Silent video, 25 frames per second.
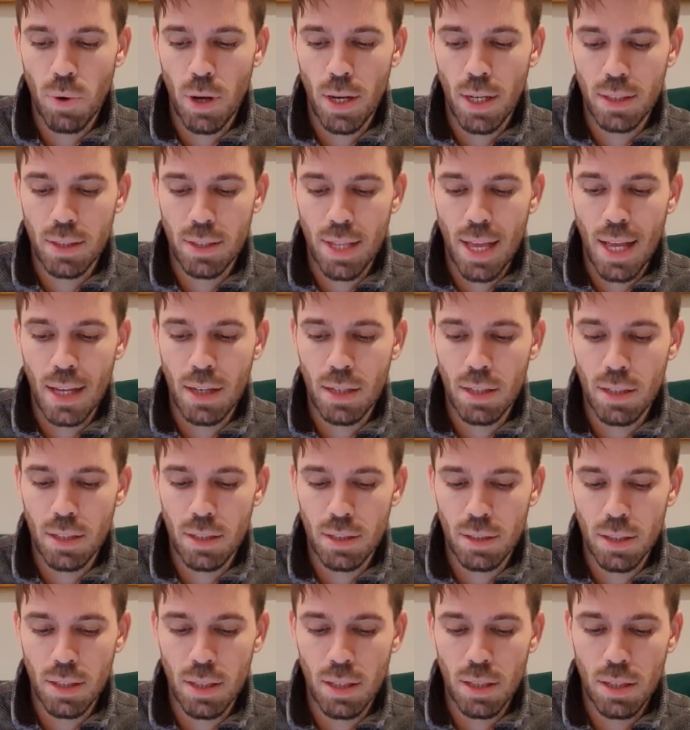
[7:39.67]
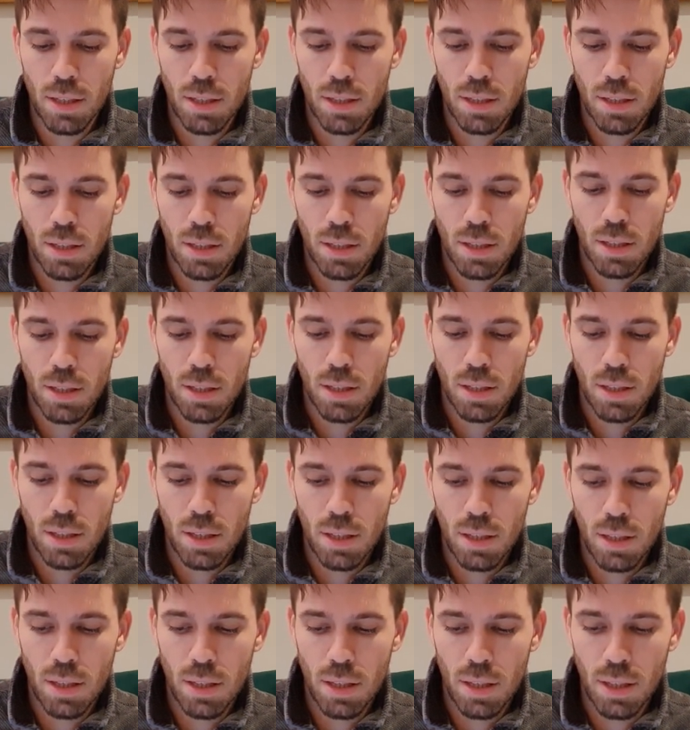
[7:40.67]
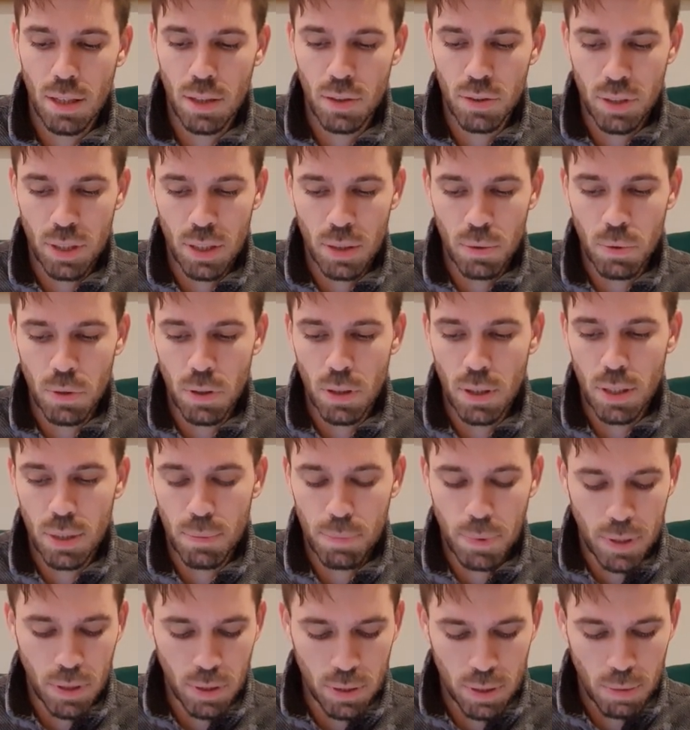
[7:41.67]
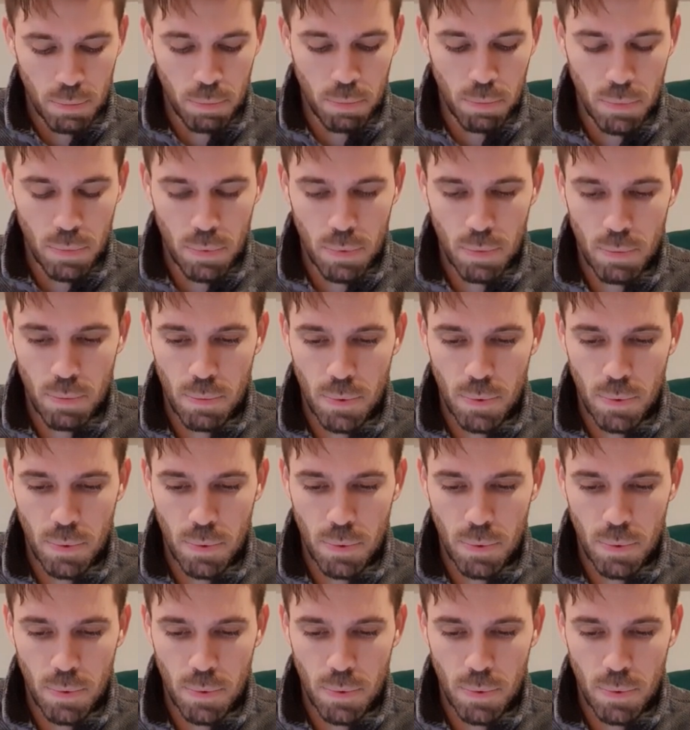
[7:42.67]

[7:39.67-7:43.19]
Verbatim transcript: quite standard, isn't it? Oh, do you know what? It's because I'm